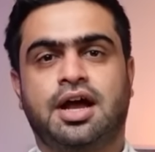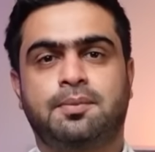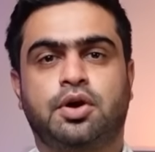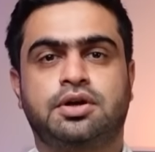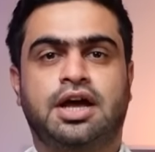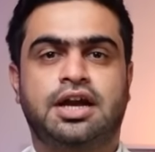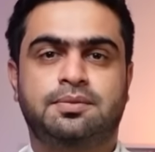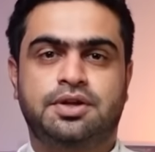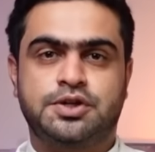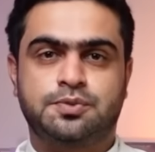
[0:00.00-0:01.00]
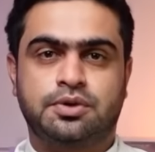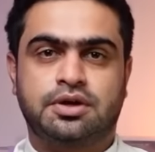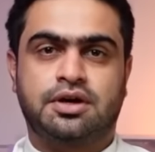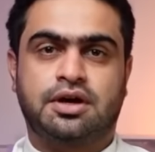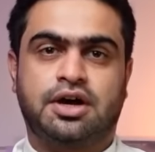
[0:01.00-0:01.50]
I'm Doctor Arib Deshmukh,
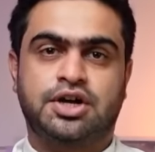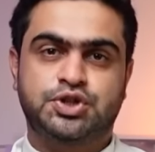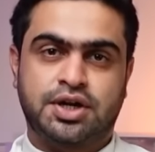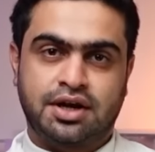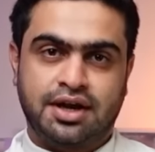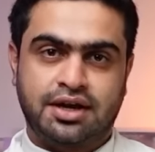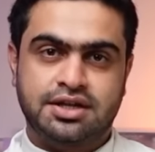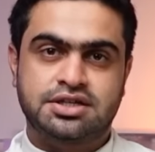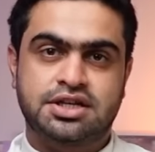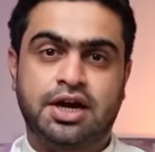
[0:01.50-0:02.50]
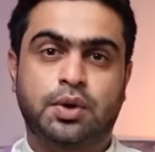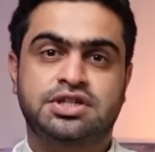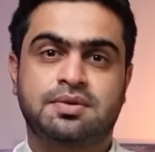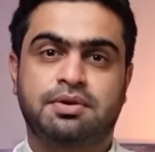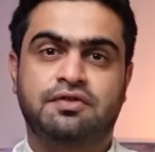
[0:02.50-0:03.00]
a general dentist here to
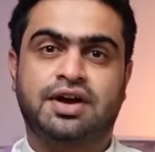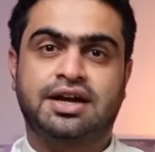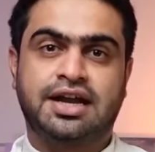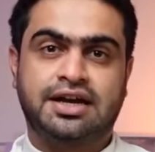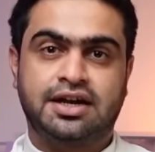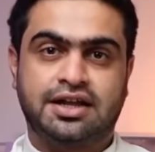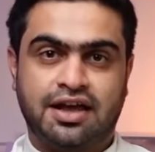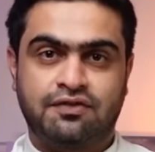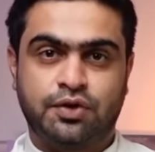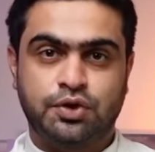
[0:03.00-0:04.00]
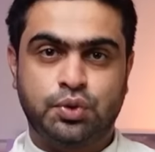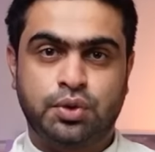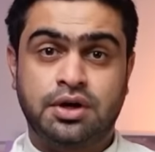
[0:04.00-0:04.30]
simplify dental care for you.